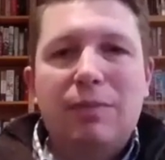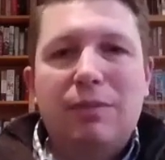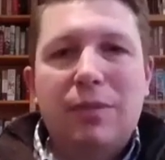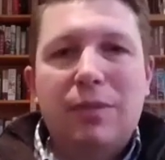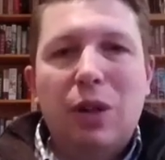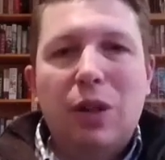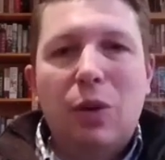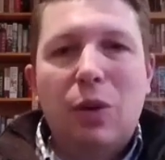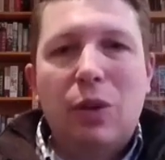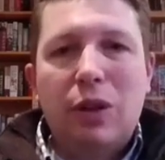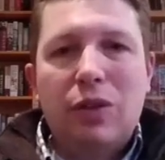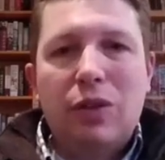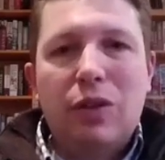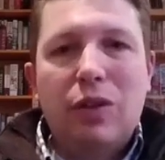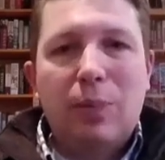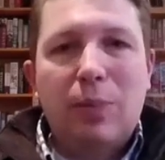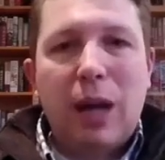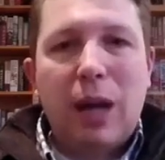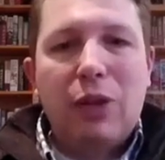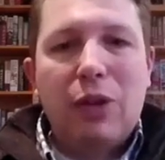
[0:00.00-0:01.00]
This is
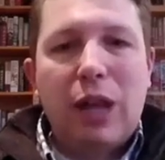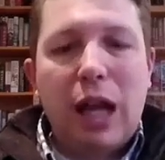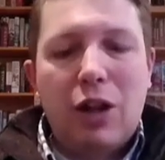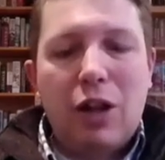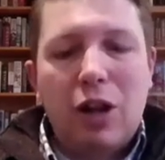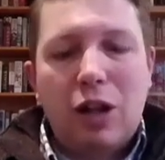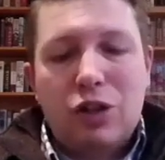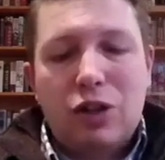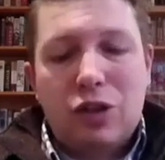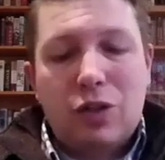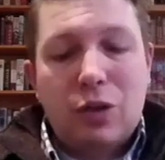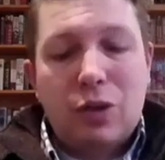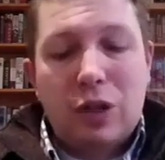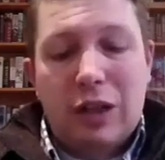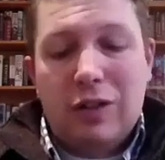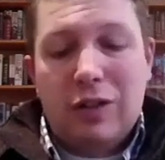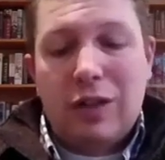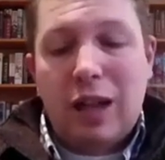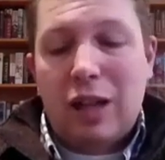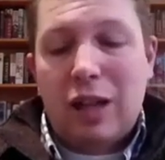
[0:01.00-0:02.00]
about that, not just for
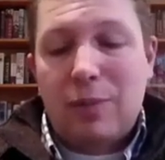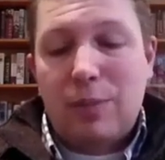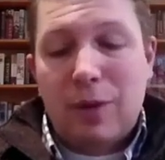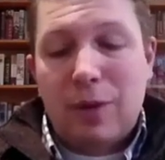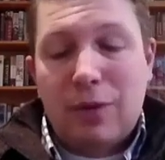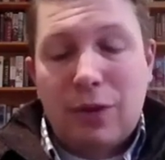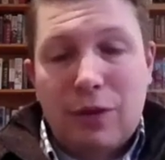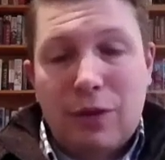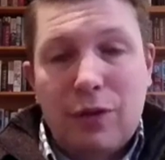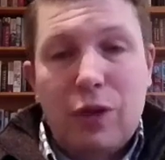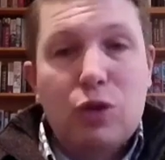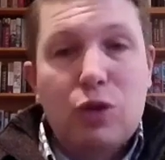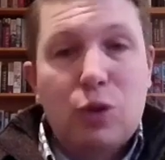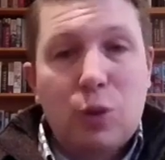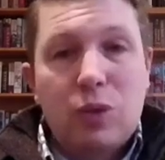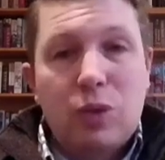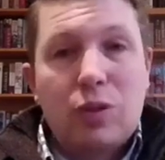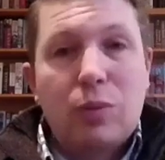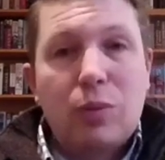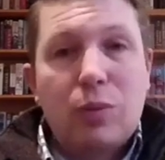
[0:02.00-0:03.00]
these guys, but for future
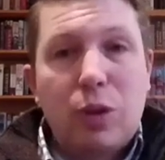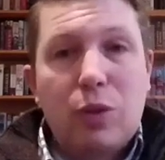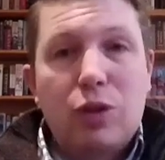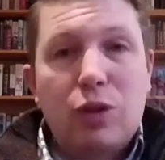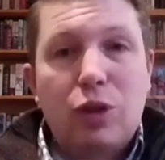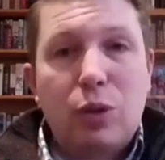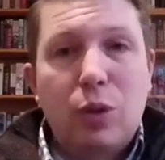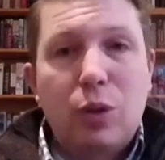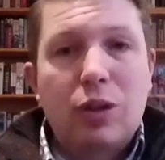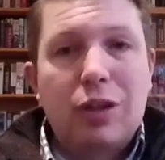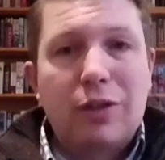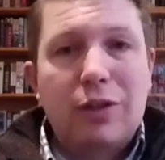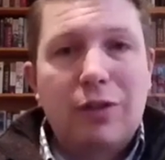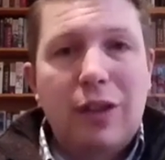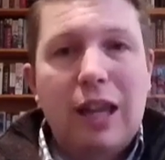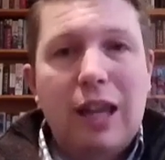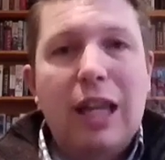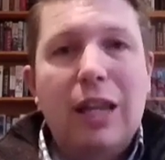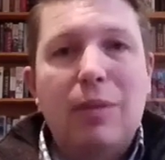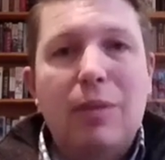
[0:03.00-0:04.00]
whistleblowers who are
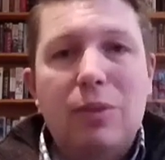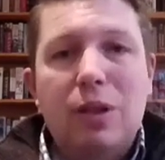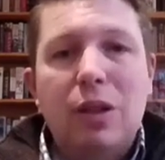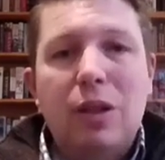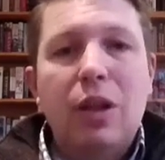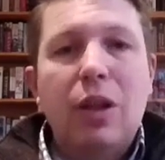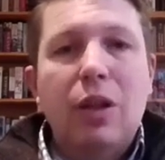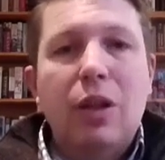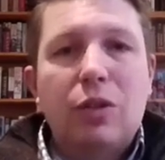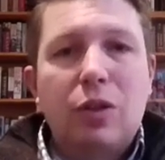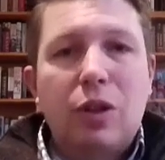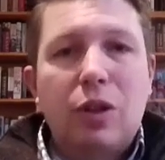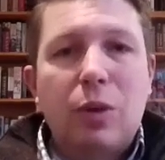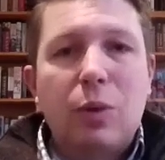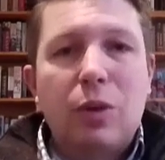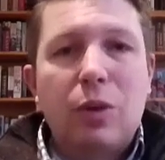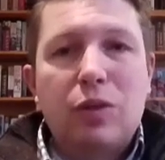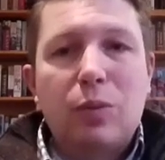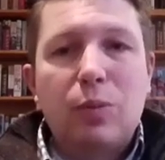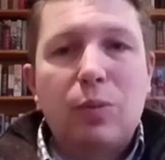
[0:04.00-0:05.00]
defamed, so that
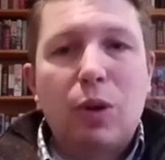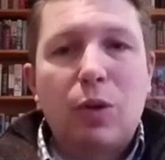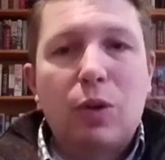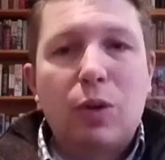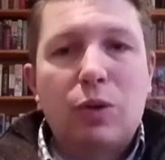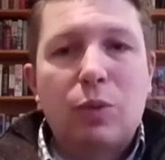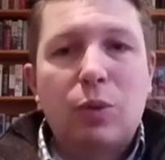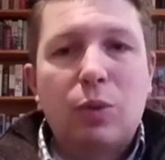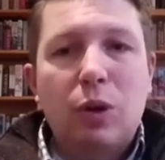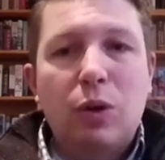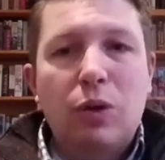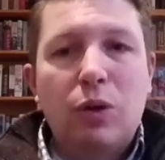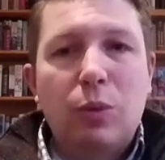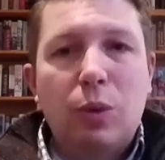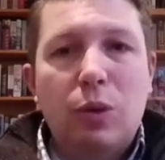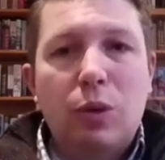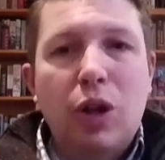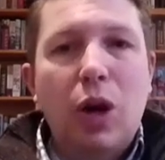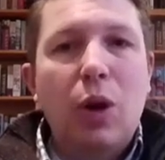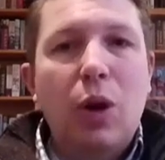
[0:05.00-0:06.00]
whistleblowers
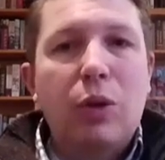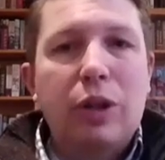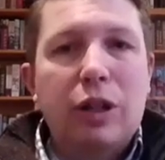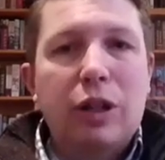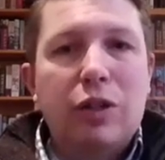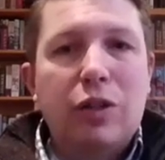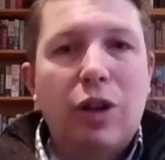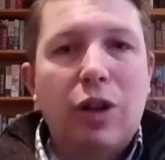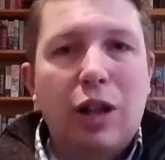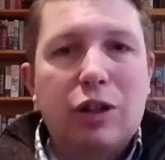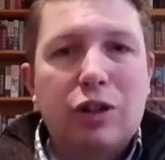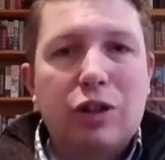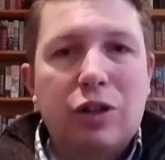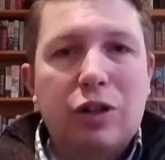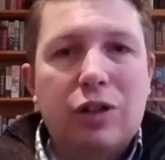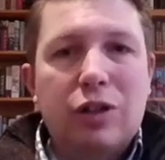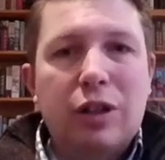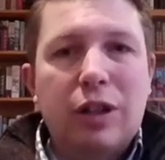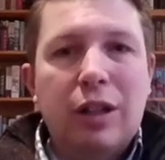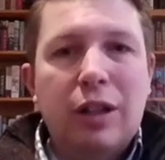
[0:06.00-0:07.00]
will know that it's not
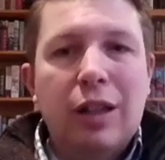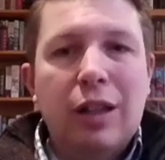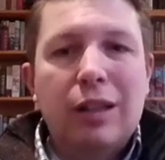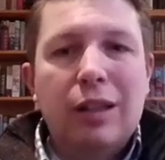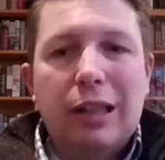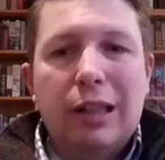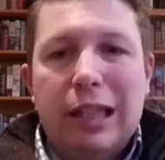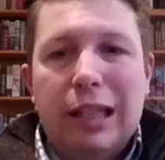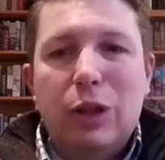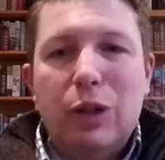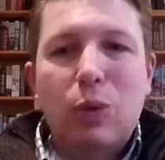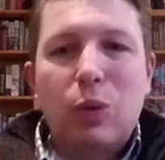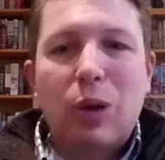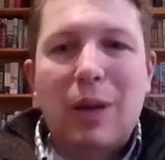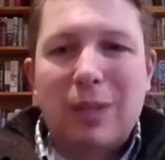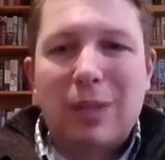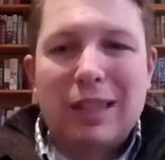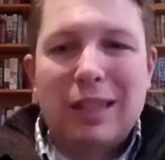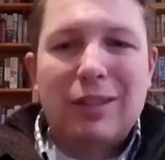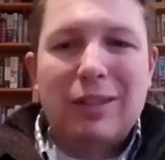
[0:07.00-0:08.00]
just the legal
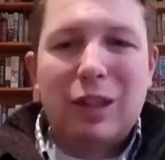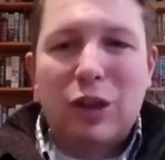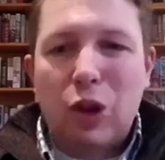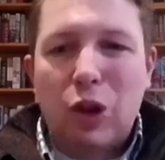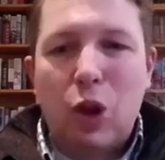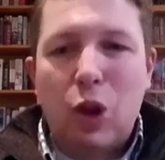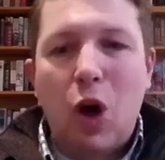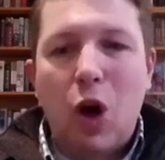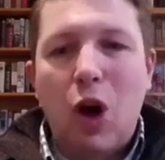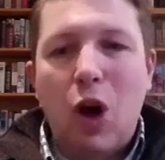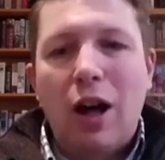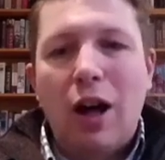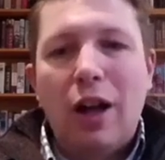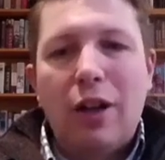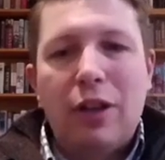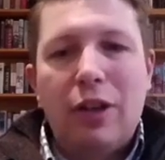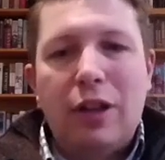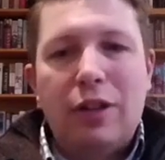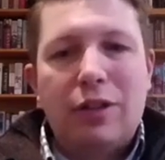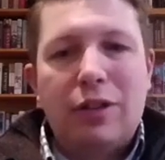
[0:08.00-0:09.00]
remedies and the
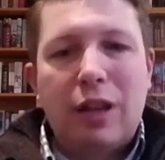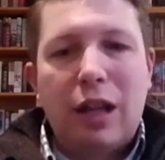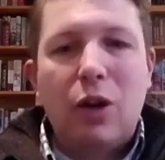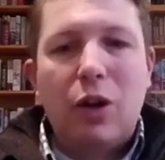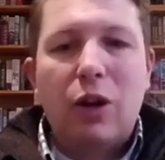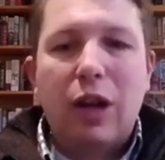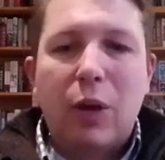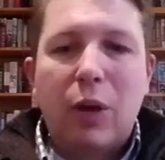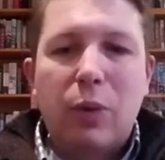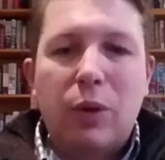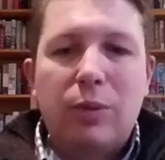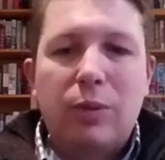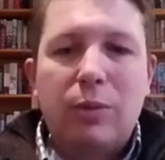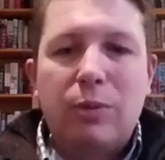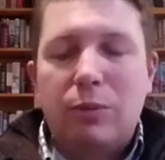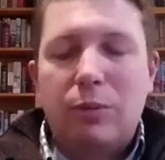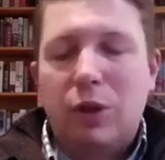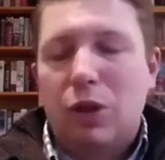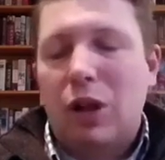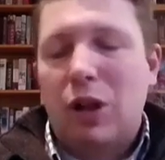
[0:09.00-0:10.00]
law that say, okay, well,
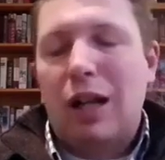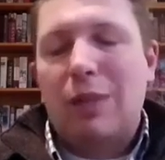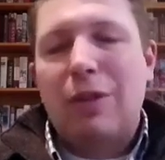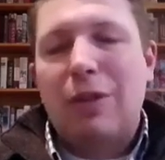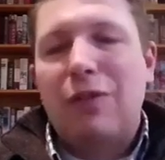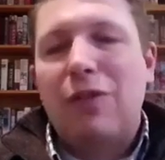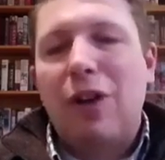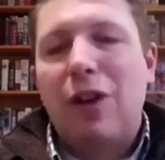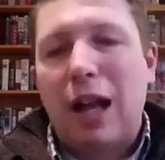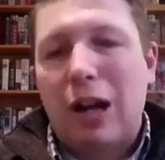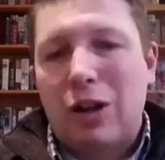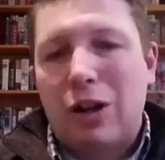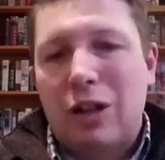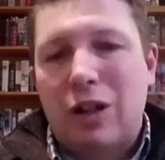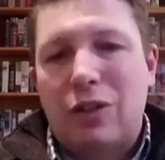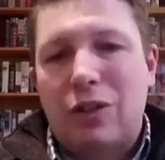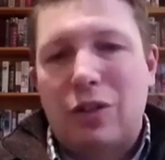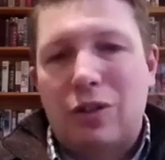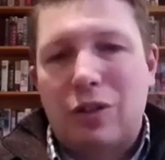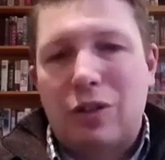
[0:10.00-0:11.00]
you're not going to be fired
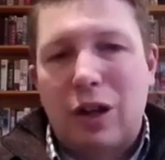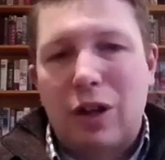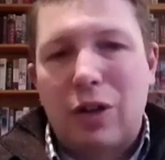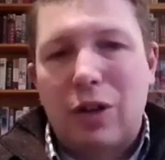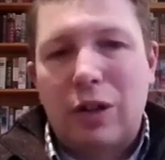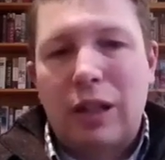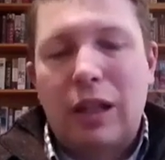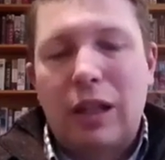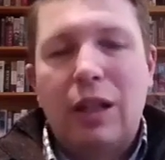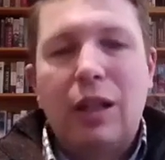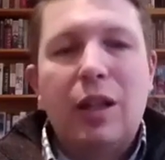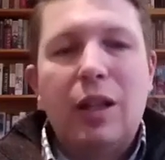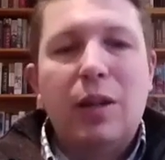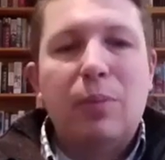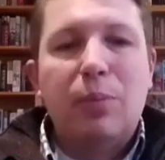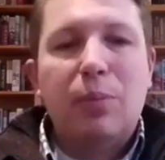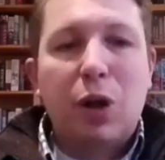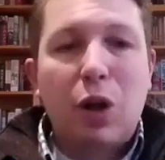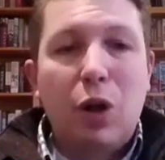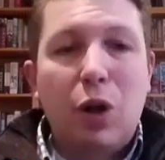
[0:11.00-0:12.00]
necessarily,
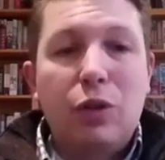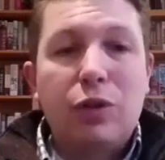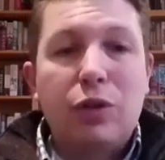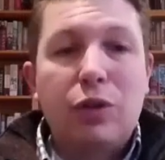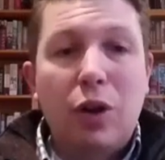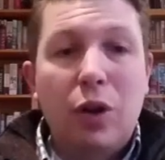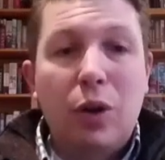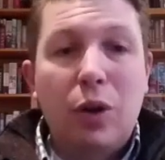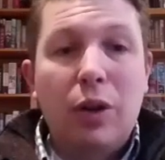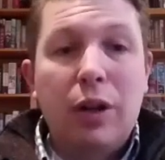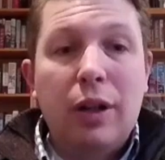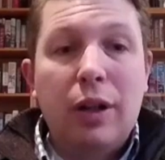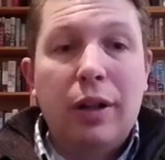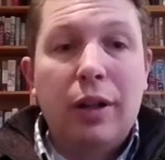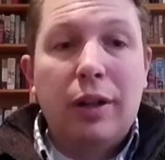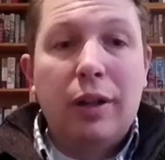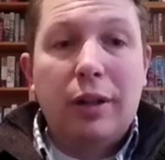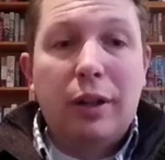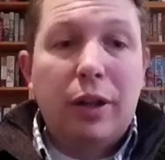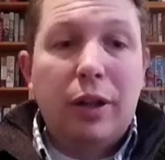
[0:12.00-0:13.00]
but also,
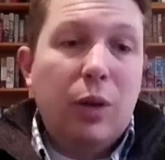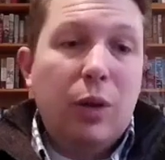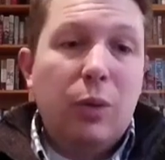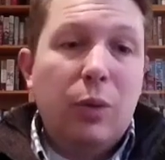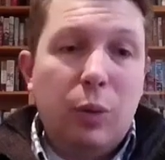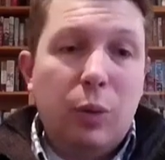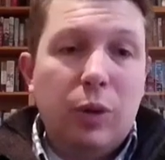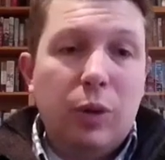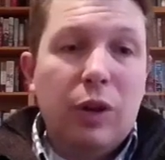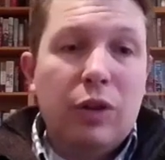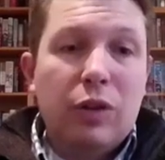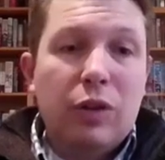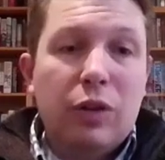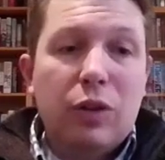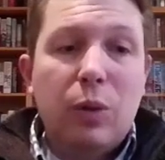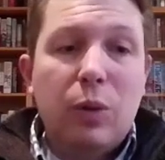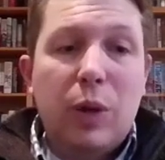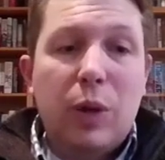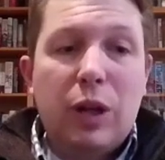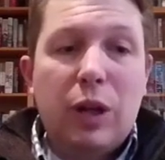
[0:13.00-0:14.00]
this is
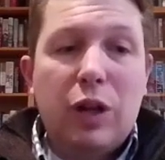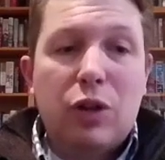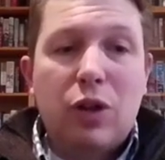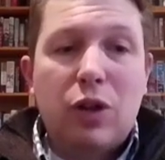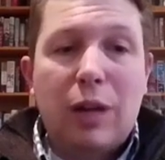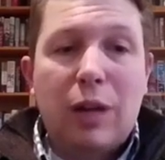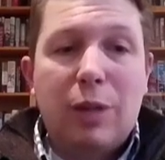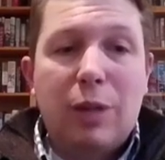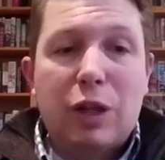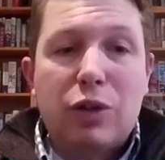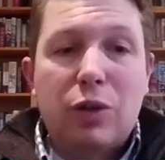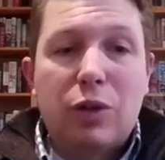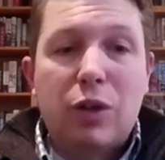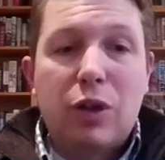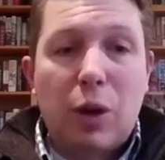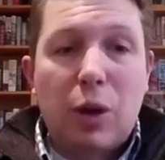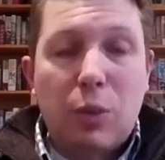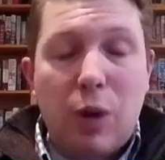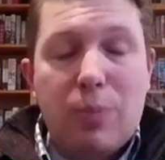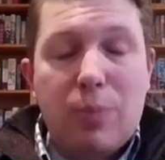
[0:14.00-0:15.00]
a way we can try and make sure
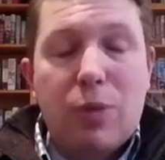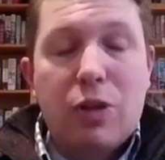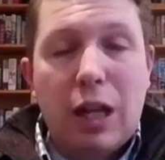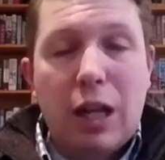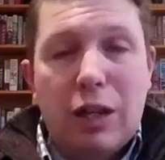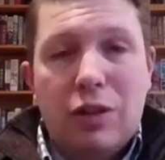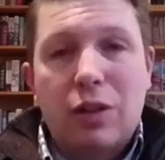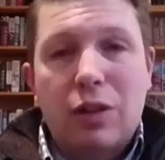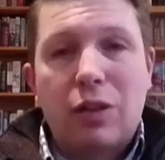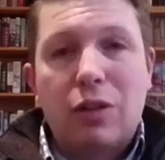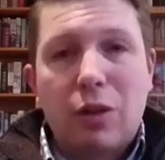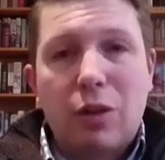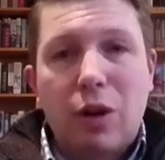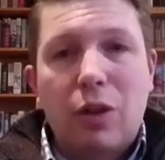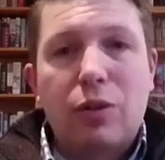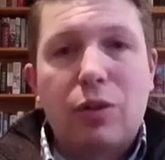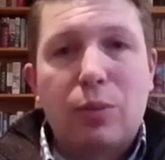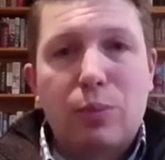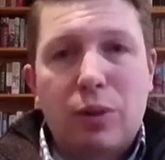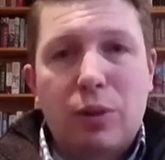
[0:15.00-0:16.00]
that their reputations are
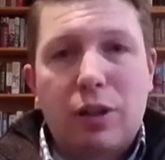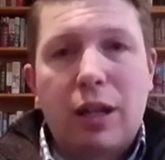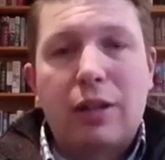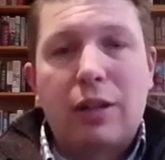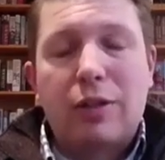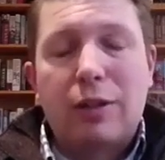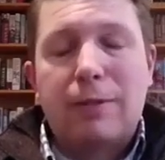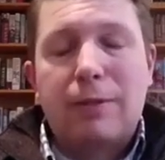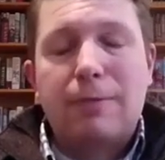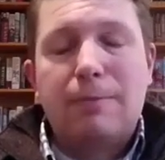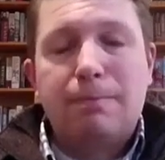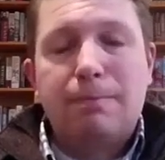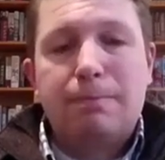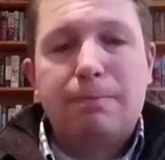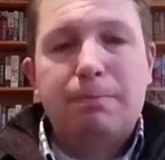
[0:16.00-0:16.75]
also protected.